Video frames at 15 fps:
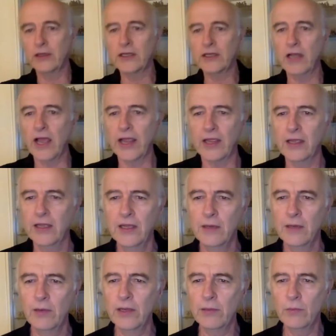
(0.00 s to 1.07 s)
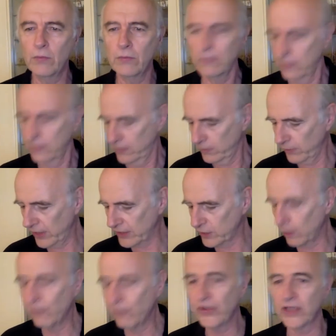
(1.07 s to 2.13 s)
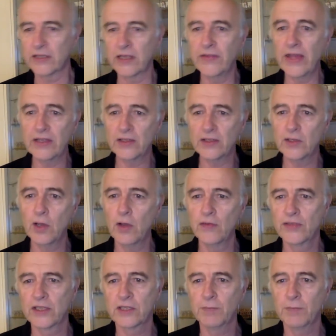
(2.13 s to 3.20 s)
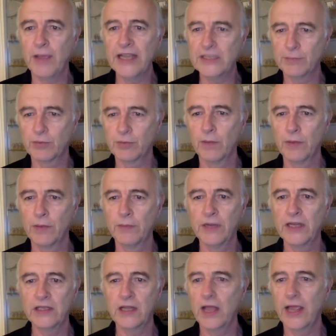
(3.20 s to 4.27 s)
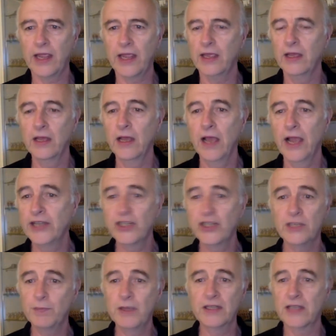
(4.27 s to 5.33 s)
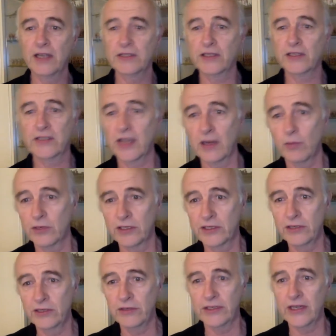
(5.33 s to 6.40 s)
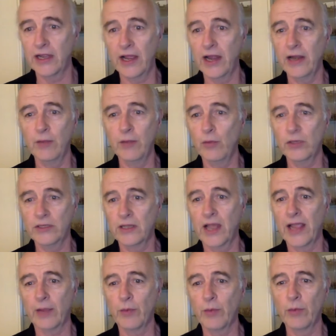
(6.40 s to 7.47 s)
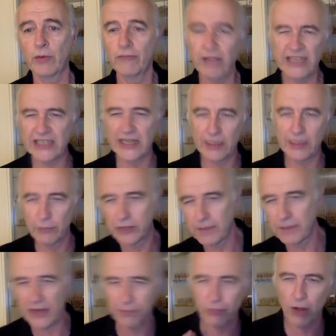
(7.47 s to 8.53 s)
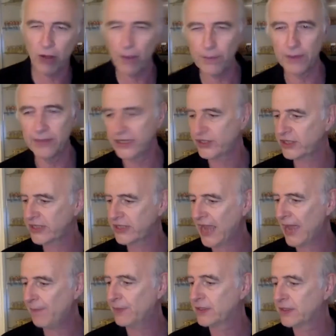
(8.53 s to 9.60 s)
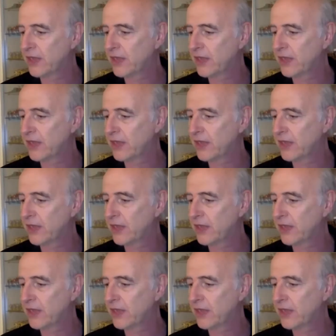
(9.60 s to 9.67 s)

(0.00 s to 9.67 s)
like, well, that's obvious, and that solves the space problem. And it's like, it's just because I just said I want to do it, and it wasn't like we were wrestling with a big problem. It just happened,